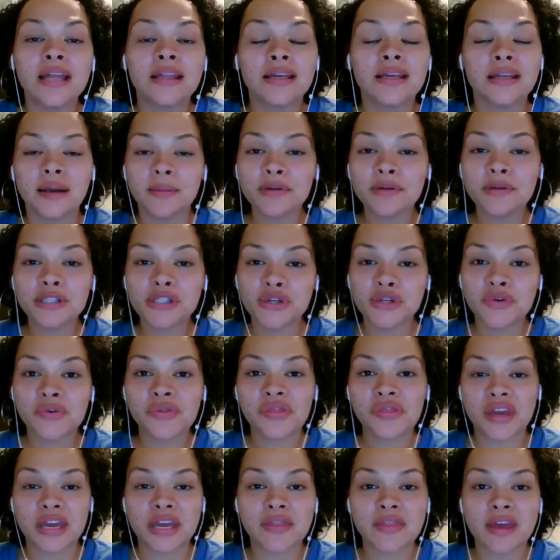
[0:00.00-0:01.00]
the number two
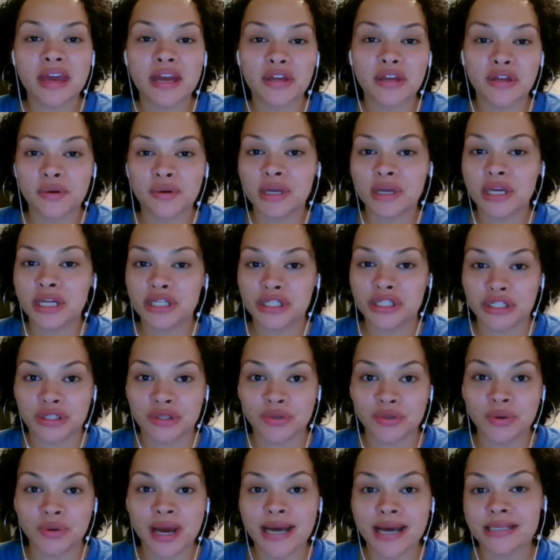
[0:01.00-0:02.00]
thing that you can
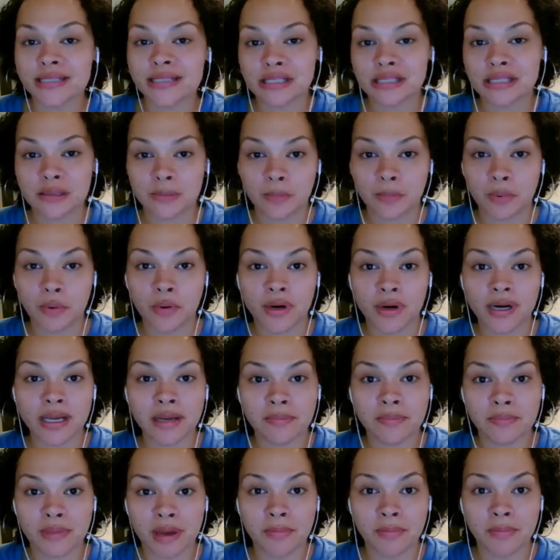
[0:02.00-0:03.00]
do as a
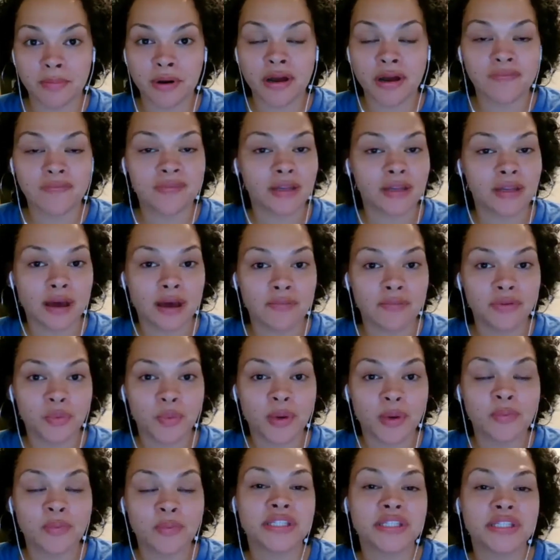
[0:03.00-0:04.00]
supporting member of a loved
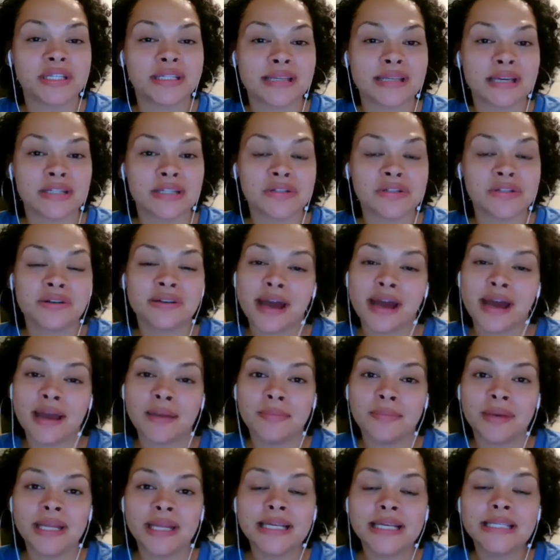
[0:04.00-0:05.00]
one with gestational
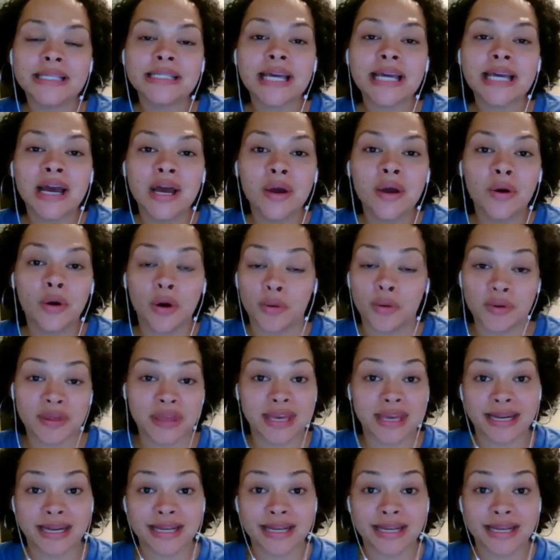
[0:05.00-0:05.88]
diabetes or with